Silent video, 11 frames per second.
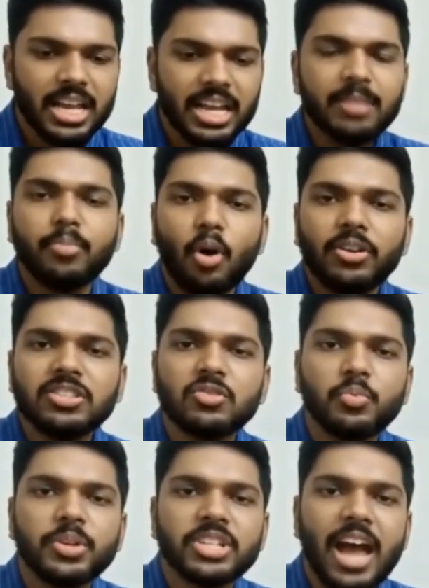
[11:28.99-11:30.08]
in bonds
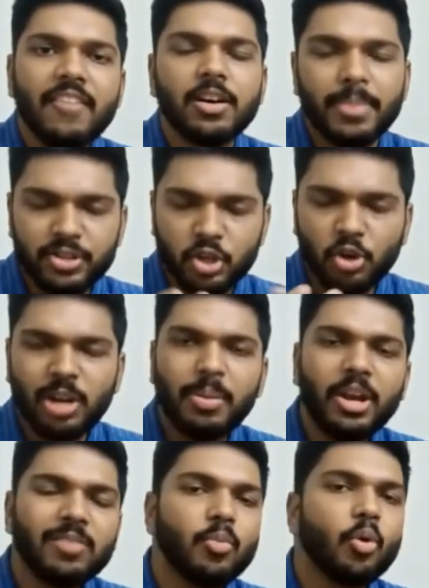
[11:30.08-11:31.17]
which have a maturity
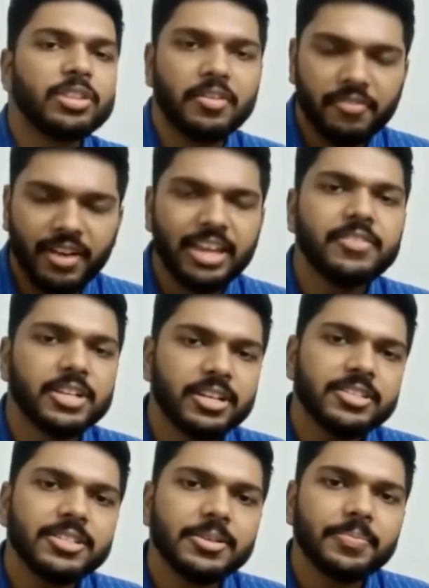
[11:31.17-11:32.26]
period of more than 5 years.